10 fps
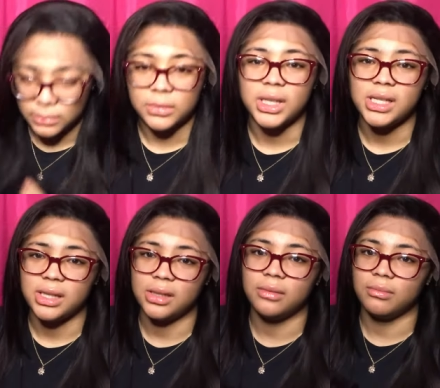this
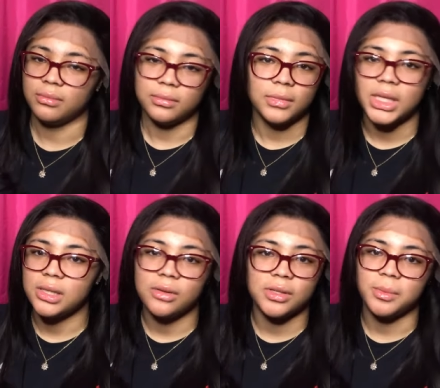this
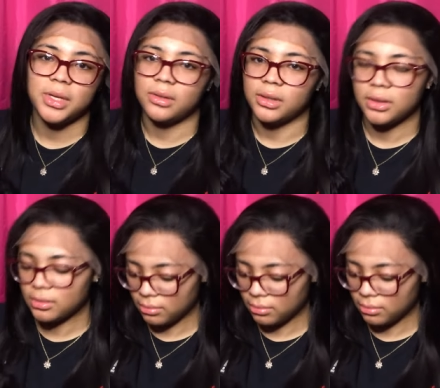don't smell good